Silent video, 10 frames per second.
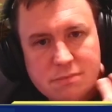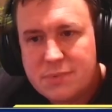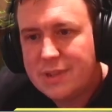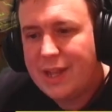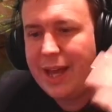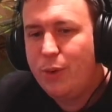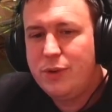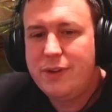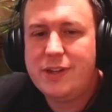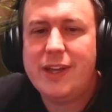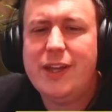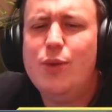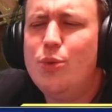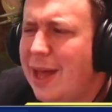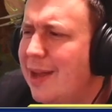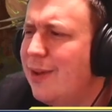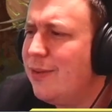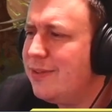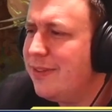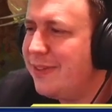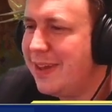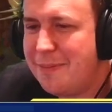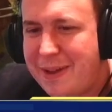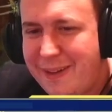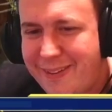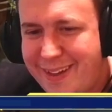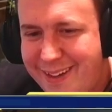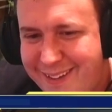How did it take you that long to think about that?